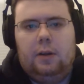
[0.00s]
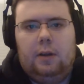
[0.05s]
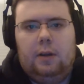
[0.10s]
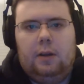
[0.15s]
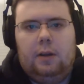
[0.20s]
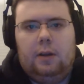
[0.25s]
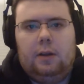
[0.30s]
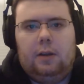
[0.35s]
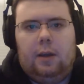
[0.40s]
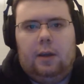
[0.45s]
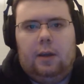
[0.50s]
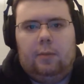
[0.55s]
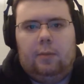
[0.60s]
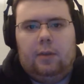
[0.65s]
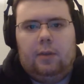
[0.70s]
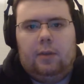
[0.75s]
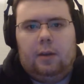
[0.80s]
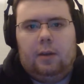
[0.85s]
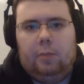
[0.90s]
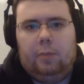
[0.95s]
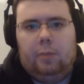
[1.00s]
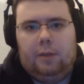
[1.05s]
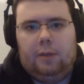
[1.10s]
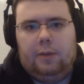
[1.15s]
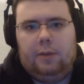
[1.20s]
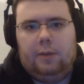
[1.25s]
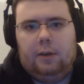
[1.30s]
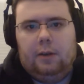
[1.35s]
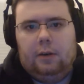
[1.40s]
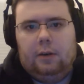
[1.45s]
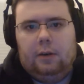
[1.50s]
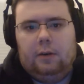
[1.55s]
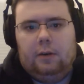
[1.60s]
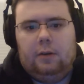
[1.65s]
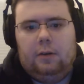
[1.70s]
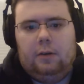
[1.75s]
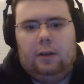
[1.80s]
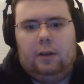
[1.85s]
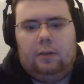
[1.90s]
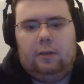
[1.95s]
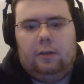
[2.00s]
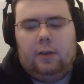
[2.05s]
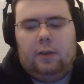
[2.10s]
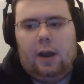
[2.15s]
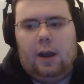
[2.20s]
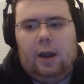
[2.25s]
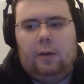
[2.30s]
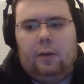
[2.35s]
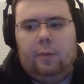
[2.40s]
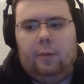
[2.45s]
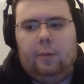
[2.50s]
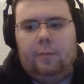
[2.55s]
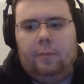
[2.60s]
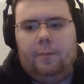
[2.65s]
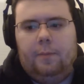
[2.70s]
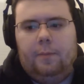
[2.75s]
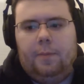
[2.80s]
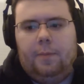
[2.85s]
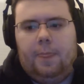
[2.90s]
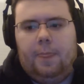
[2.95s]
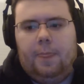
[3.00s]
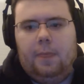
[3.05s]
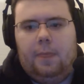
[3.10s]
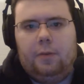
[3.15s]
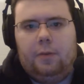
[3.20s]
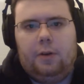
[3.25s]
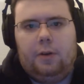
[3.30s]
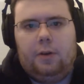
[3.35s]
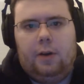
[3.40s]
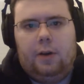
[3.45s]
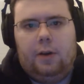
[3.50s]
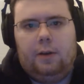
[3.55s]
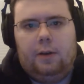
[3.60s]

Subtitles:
games like Oblivion and Skyrim. Those are great.